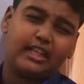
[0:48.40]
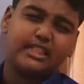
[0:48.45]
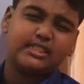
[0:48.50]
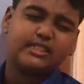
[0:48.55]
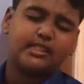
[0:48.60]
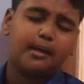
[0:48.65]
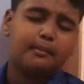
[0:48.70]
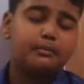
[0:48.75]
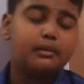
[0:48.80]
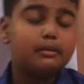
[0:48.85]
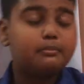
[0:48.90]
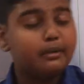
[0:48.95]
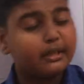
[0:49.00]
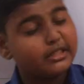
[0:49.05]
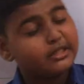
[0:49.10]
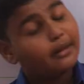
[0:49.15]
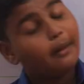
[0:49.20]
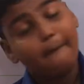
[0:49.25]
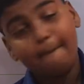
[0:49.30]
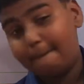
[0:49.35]
examples, but
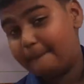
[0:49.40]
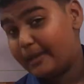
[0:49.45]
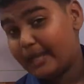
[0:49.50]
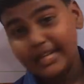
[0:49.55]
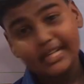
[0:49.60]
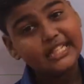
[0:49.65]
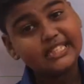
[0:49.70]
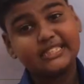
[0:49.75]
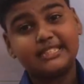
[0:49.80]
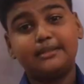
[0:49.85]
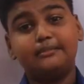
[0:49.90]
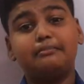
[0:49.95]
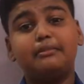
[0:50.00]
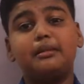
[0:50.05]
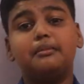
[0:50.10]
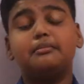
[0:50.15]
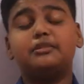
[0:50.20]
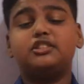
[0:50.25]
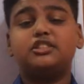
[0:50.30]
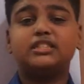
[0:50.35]
there are many
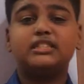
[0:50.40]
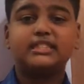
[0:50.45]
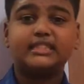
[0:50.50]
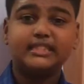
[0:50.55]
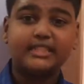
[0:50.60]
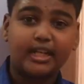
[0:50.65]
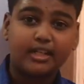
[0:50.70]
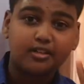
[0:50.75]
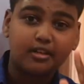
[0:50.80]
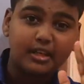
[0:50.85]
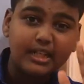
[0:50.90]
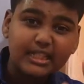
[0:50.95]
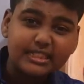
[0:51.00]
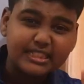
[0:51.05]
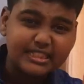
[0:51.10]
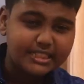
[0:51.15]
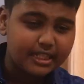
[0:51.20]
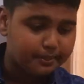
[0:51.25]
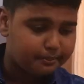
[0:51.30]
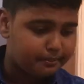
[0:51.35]
simple machines that are
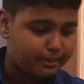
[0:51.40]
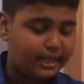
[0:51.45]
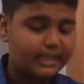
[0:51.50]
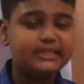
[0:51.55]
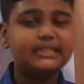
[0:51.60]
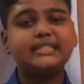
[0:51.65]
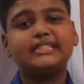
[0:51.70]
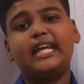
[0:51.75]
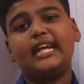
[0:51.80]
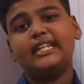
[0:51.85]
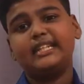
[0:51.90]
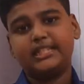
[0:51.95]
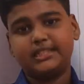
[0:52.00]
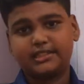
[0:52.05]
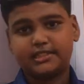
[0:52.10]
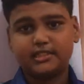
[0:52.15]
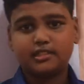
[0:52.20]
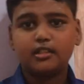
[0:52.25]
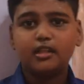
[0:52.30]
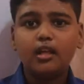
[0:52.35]
listed by
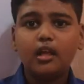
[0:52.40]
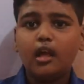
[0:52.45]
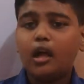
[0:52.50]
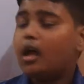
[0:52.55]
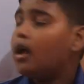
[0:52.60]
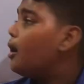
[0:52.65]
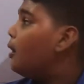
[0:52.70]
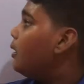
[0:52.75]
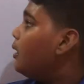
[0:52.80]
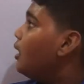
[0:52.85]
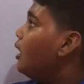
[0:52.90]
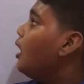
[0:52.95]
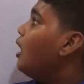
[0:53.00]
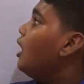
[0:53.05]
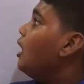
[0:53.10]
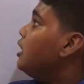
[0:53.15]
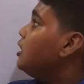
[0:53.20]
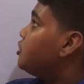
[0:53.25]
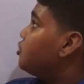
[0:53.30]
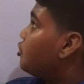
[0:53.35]
scientists.
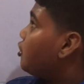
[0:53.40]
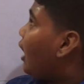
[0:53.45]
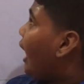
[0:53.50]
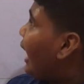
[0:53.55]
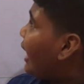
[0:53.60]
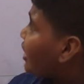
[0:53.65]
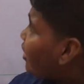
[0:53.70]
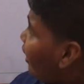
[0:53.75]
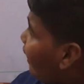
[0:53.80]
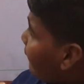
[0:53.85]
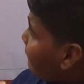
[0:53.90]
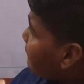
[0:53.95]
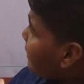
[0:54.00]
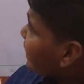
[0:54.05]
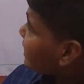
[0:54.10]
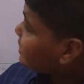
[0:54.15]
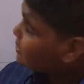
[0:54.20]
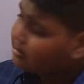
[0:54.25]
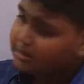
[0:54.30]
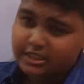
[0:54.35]
So
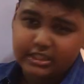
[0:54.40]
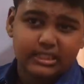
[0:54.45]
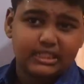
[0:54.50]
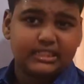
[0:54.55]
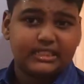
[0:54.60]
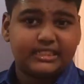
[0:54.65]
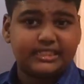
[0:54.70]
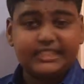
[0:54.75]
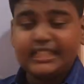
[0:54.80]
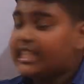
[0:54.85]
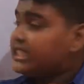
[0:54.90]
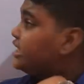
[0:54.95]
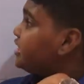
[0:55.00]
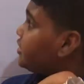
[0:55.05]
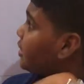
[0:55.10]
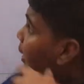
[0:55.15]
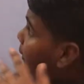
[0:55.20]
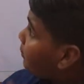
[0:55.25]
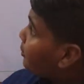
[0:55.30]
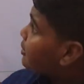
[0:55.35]
complex machine is just
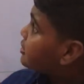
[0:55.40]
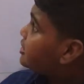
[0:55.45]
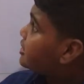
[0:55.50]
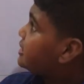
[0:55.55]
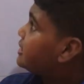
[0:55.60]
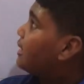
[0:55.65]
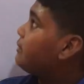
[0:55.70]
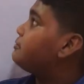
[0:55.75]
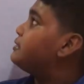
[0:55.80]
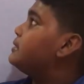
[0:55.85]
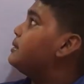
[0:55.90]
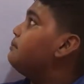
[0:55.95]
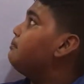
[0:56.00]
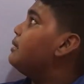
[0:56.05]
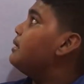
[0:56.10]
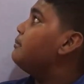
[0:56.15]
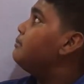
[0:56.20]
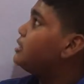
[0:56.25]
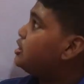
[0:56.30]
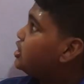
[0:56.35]
opposite of
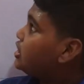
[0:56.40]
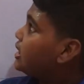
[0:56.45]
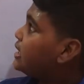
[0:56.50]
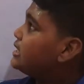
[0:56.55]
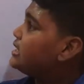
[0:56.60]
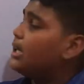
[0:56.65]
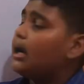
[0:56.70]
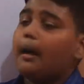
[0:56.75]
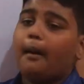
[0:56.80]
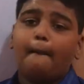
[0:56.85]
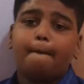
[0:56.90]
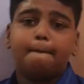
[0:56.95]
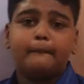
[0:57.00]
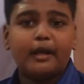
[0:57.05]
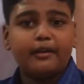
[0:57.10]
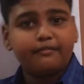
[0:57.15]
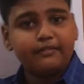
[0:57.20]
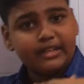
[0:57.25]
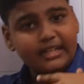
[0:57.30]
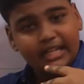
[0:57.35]
simple machines,
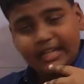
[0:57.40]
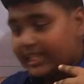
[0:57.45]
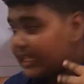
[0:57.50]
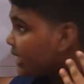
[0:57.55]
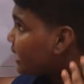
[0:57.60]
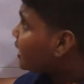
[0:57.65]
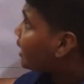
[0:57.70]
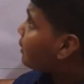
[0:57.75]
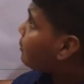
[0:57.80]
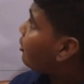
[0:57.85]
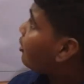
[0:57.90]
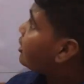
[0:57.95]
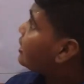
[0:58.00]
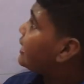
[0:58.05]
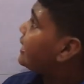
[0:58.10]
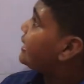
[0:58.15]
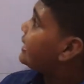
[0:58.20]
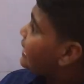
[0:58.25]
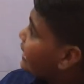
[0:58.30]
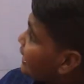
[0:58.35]
but we can learn about
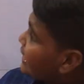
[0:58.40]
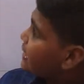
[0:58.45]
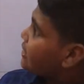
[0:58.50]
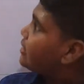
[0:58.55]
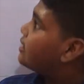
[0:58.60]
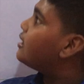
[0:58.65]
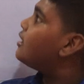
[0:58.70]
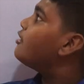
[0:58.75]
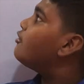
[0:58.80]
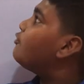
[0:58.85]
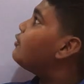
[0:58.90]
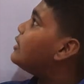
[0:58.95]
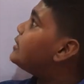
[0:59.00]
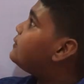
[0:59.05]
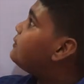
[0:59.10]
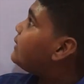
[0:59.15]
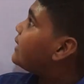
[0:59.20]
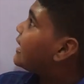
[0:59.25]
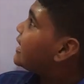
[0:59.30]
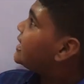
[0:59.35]
it later. First
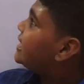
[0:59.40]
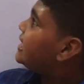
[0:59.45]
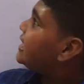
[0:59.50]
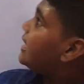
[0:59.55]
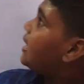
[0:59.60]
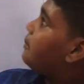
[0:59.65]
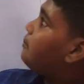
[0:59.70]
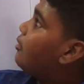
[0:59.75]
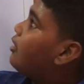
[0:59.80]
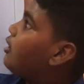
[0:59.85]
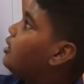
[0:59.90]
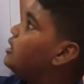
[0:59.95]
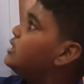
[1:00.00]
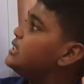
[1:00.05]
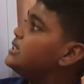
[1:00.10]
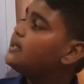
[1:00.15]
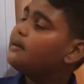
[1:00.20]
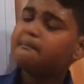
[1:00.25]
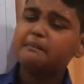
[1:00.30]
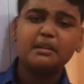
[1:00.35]
we can see about
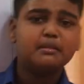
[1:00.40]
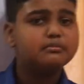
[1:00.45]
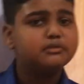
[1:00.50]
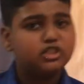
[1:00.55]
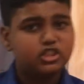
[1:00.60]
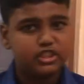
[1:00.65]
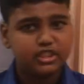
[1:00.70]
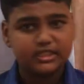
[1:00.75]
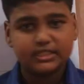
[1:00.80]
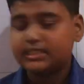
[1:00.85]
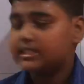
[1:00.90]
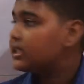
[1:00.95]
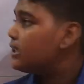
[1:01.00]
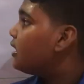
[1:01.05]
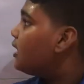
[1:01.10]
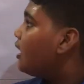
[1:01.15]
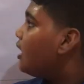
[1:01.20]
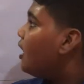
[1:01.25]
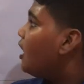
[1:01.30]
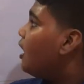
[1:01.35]
simple machines.
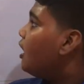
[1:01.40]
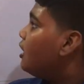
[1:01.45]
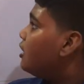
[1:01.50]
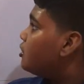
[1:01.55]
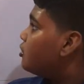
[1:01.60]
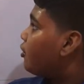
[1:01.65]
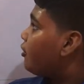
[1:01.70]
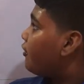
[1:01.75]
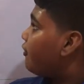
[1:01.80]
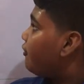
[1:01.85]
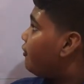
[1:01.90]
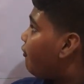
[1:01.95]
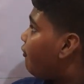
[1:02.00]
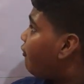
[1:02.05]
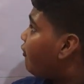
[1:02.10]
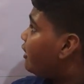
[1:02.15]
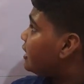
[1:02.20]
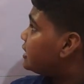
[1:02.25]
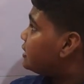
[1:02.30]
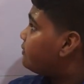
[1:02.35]
So
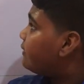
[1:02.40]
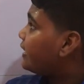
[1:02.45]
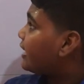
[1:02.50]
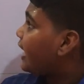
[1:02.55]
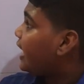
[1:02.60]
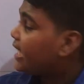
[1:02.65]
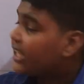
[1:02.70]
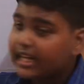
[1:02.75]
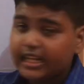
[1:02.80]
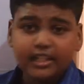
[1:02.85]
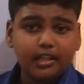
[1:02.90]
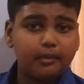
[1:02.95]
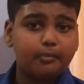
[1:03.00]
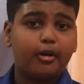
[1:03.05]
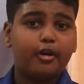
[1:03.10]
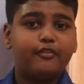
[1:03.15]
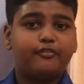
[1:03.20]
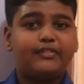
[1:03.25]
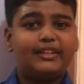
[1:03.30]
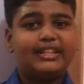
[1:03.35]
first we can learn
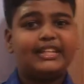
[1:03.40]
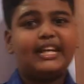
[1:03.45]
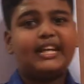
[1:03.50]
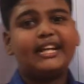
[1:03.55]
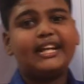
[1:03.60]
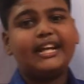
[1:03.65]
about wheel and